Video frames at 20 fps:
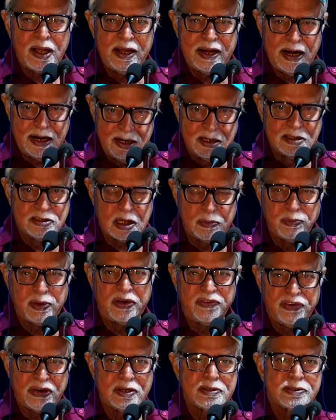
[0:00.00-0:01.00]
read in some
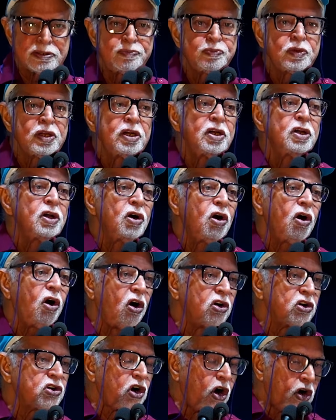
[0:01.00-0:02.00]
reference.
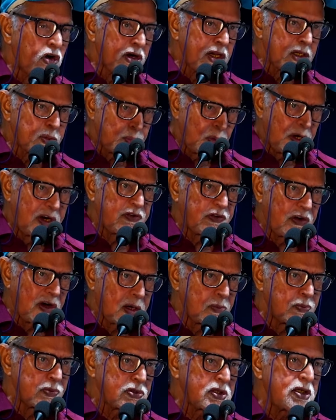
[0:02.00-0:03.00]
On Congress
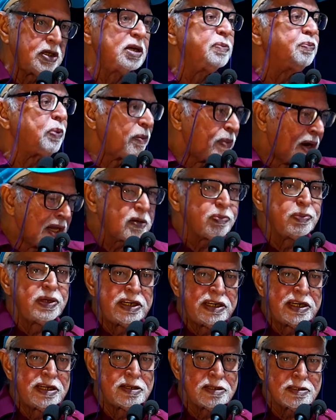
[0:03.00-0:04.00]
platforms, in public
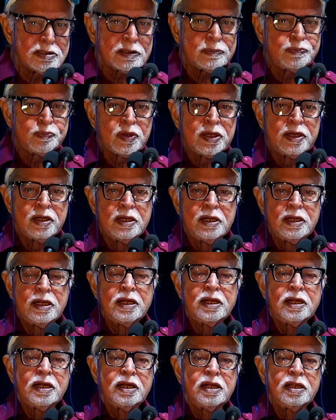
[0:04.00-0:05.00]
meetings,
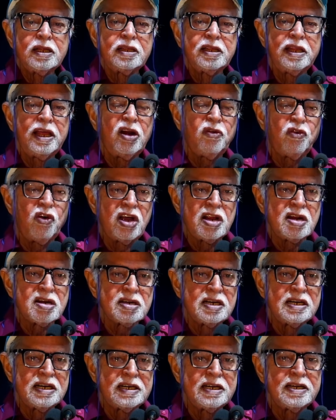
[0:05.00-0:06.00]
there
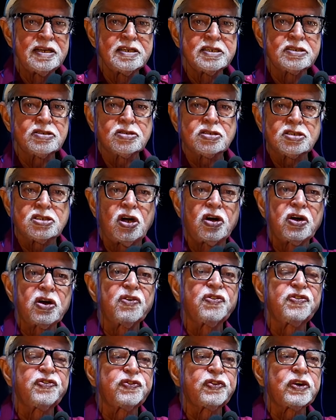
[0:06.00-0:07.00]
were sort
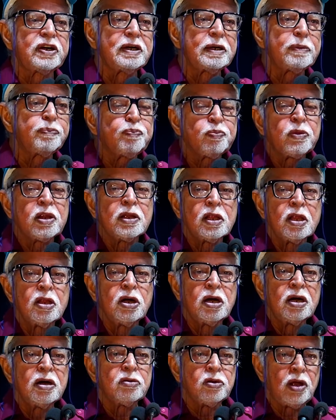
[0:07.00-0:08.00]
of
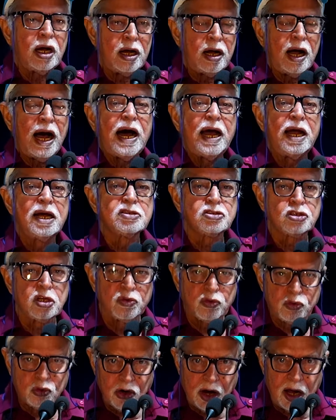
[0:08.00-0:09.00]
ayats
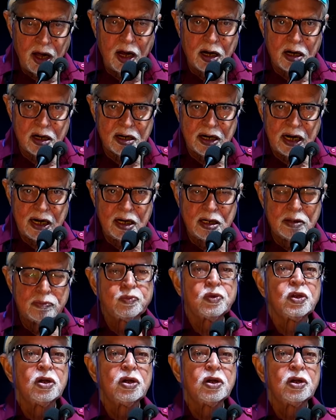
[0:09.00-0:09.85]
of Quran read,